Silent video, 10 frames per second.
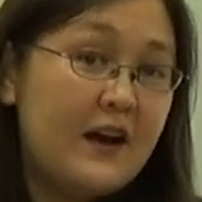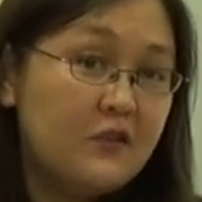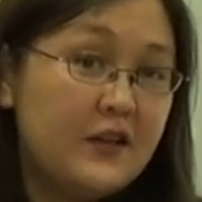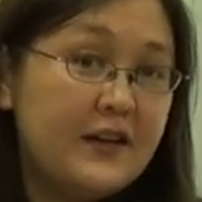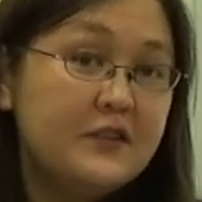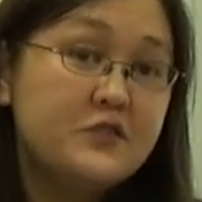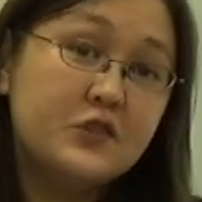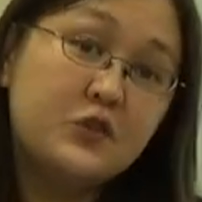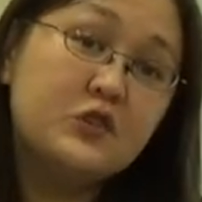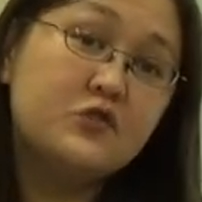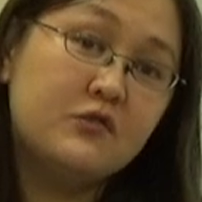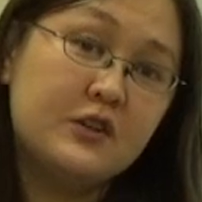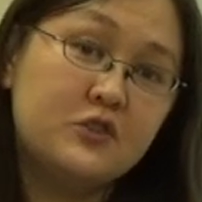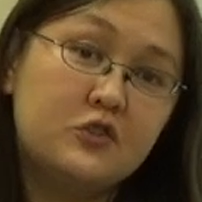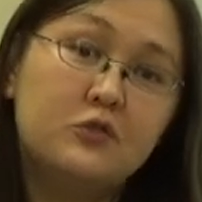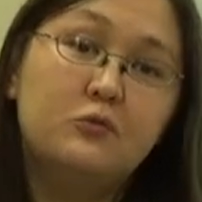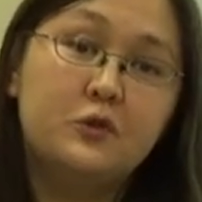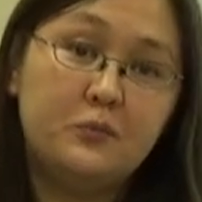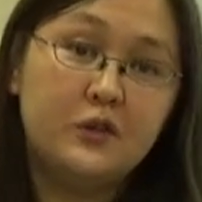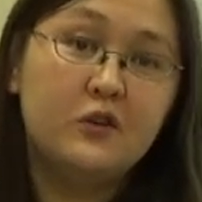outline so your structure
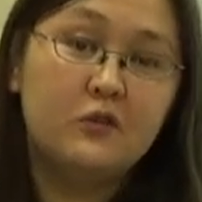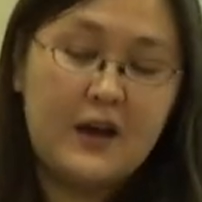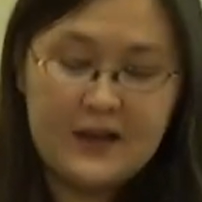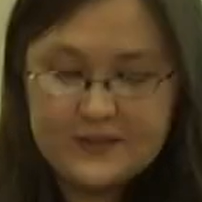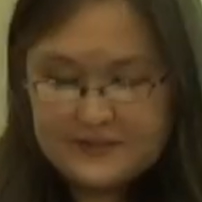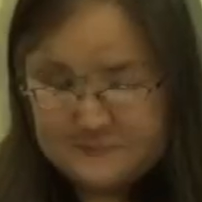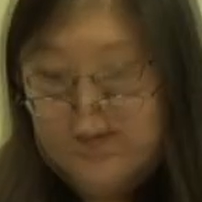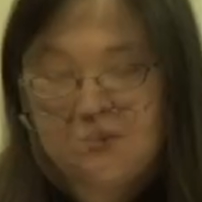will be correct.